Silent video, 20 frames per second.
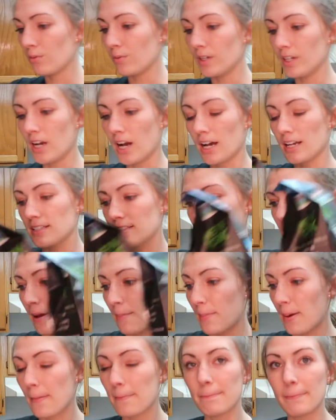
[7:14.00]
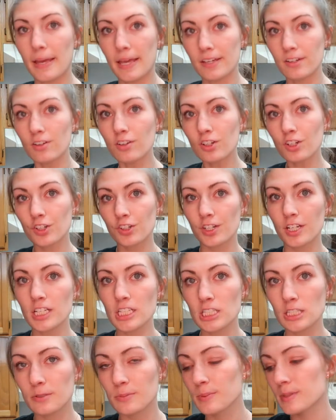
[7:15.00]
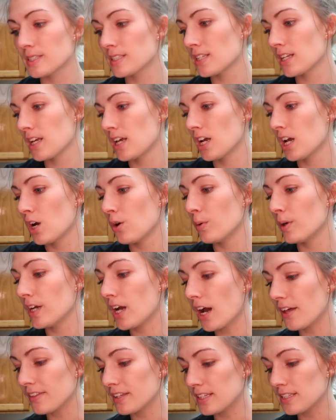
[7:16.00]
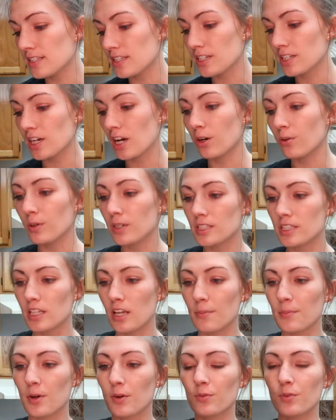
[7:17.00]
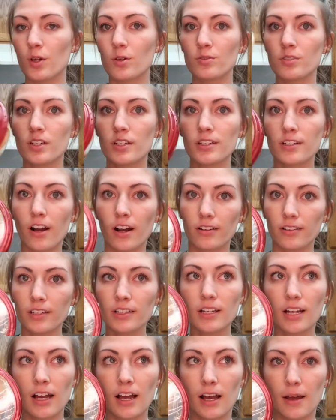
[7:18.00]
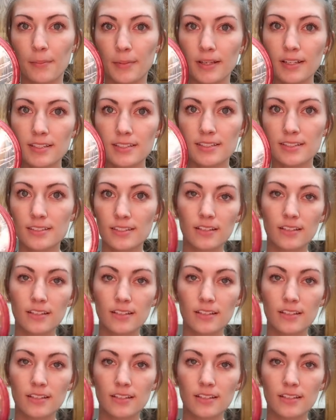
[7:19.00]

We got some bagel crisps. We got these to go with some roasted garlic hummus.